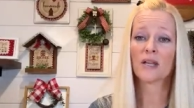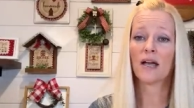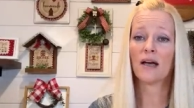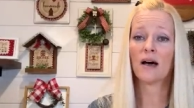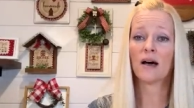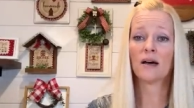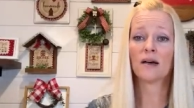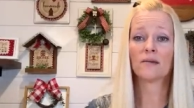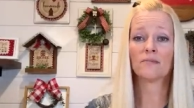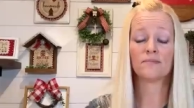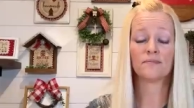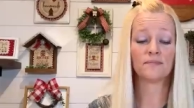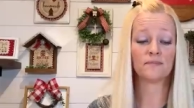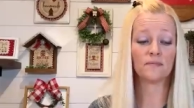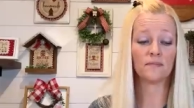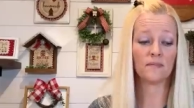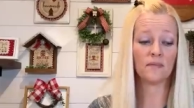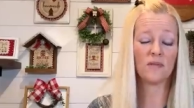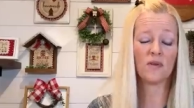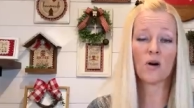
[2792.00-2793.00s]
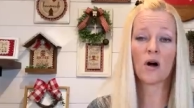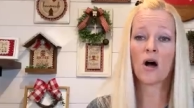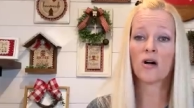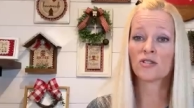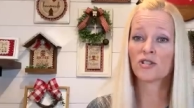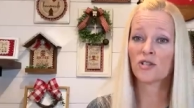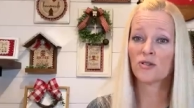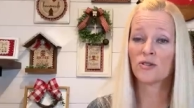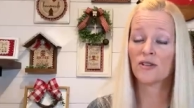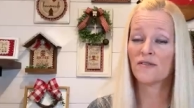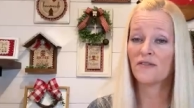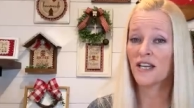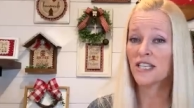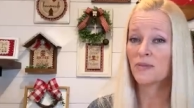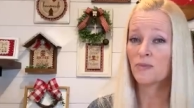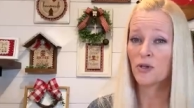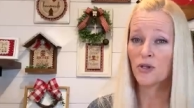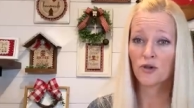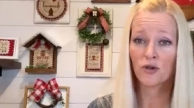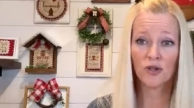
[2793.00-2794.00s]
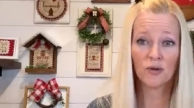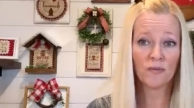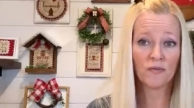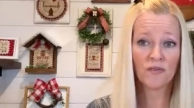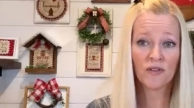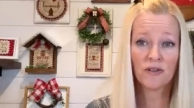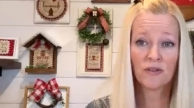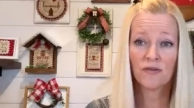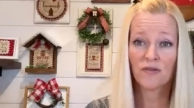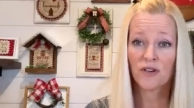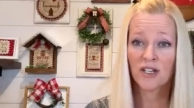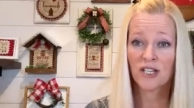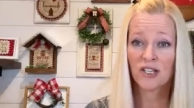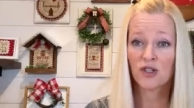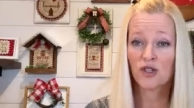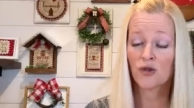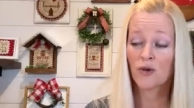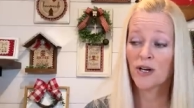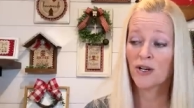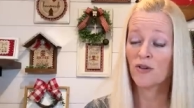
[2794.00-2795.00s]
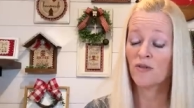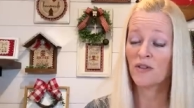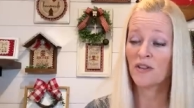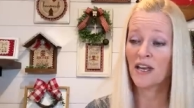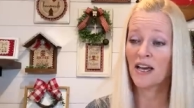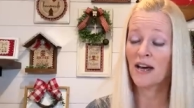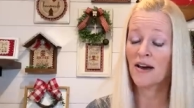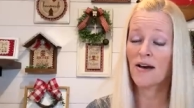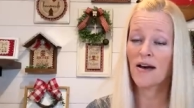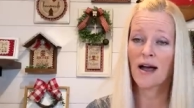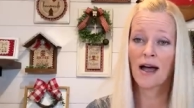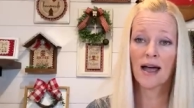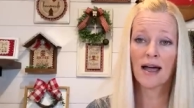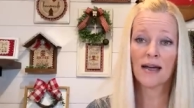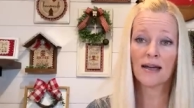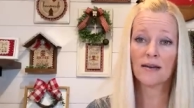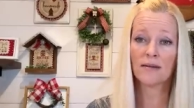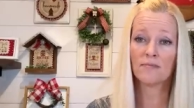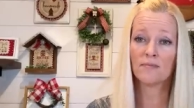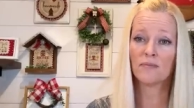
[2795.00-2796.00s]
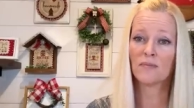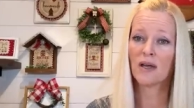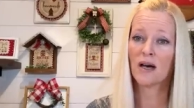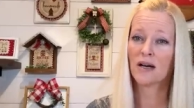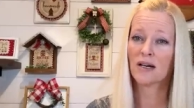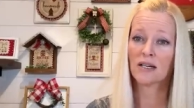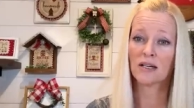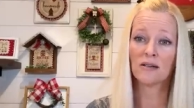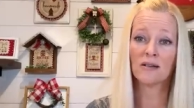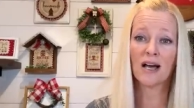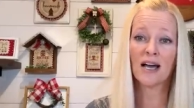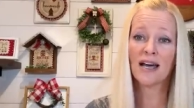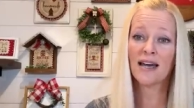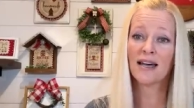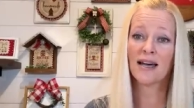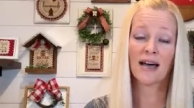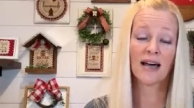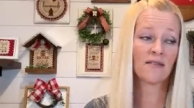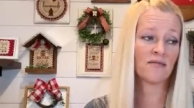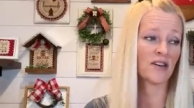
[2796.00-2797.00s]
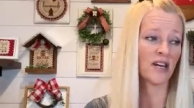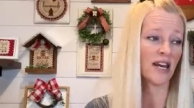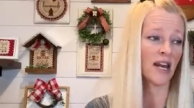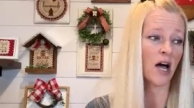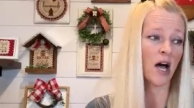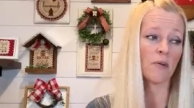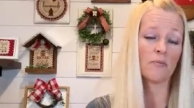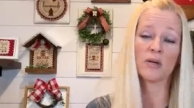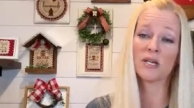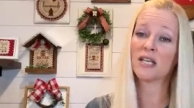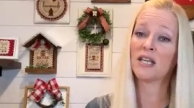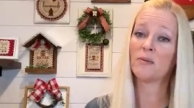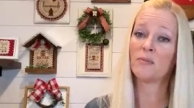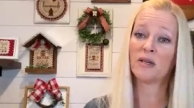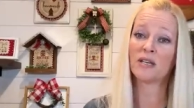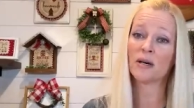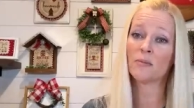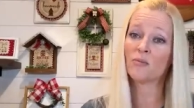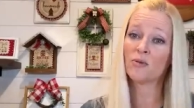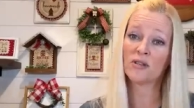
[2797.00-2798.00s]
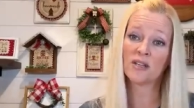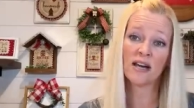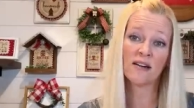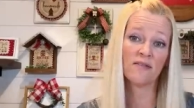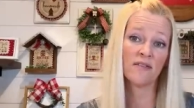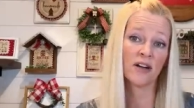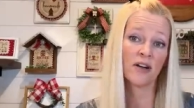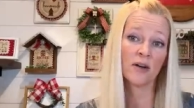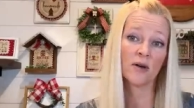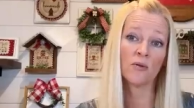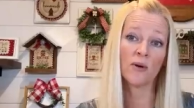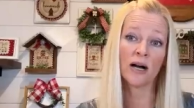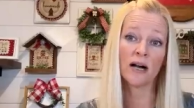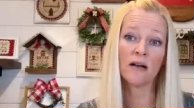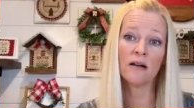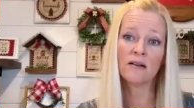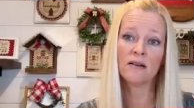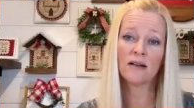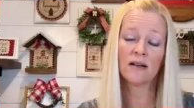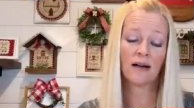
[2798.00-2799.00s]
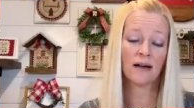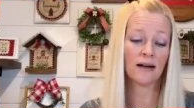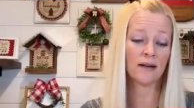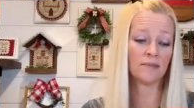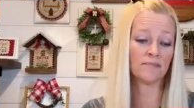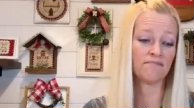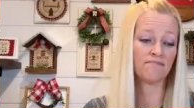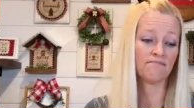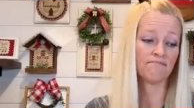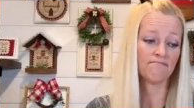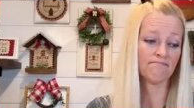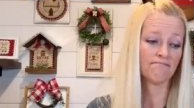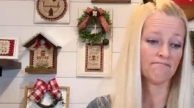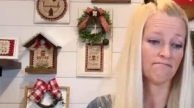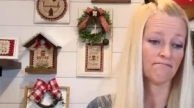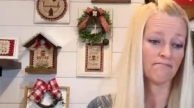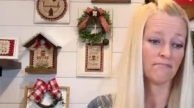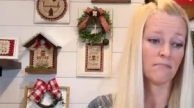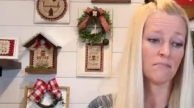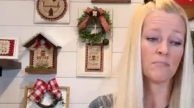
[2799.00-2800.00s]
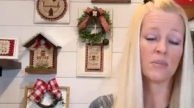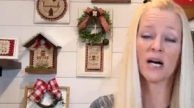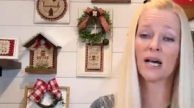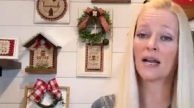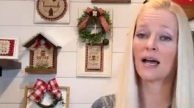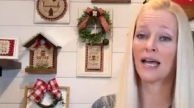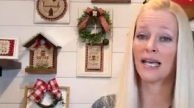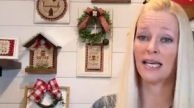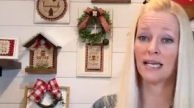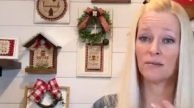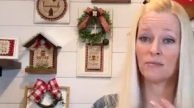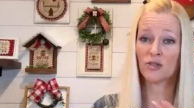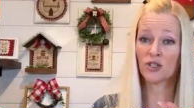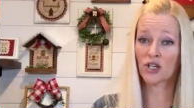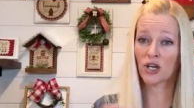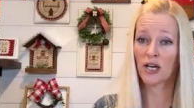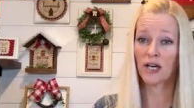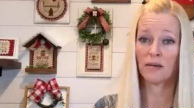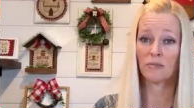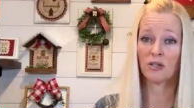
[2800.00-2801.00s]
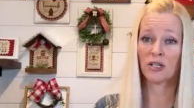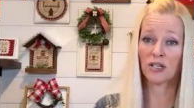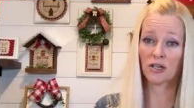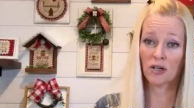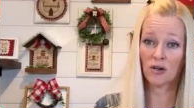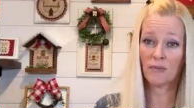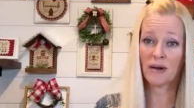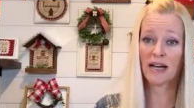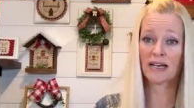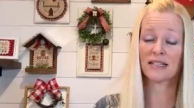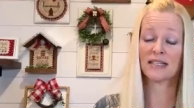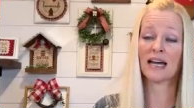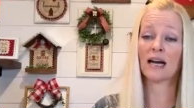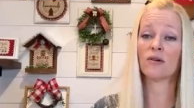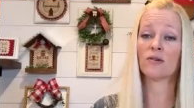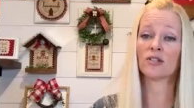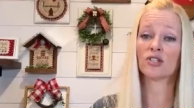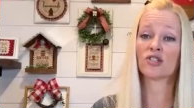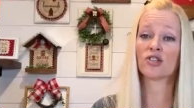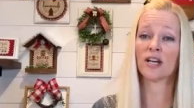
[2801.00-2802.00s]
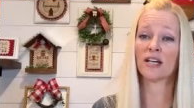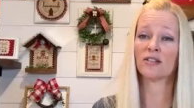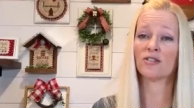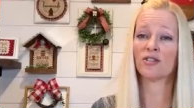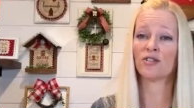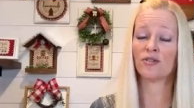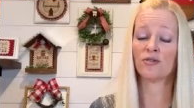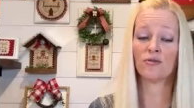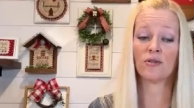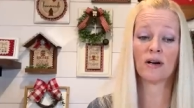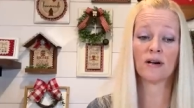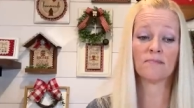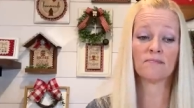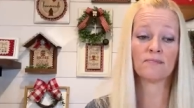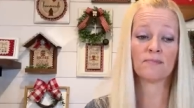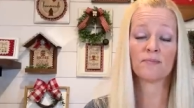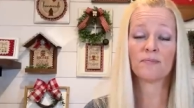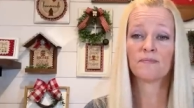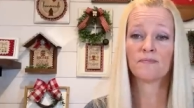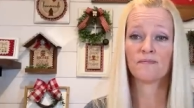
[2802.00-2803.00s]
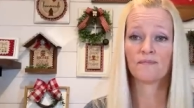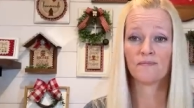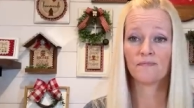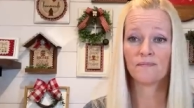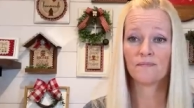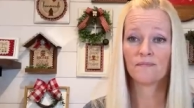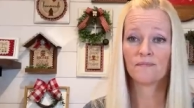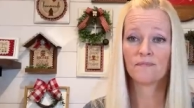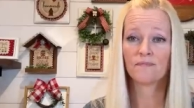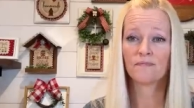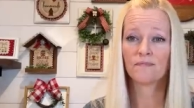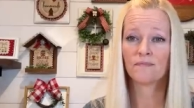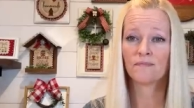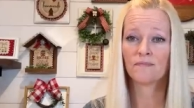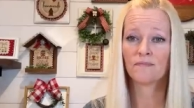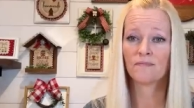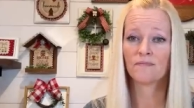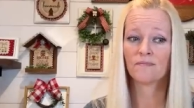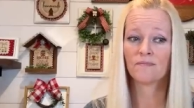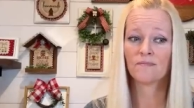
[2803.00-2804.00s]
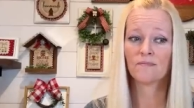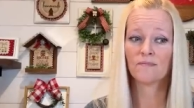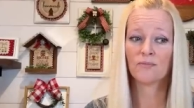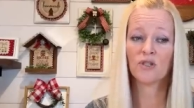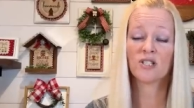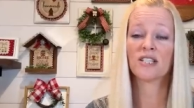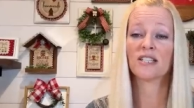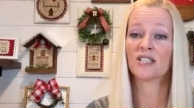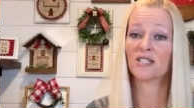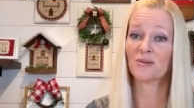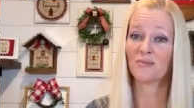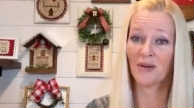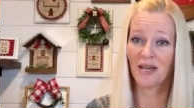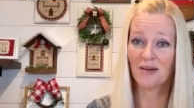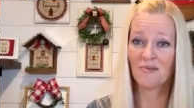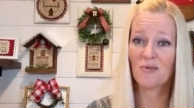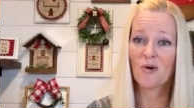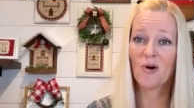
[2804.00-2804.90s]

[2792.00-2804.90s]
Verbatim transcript: um, also, the Facebook group, feel free to join over there. I'm not going to lie, I have not been keeping up with that very well. Um, but I am trying, I'm going to go back now and try to um, participate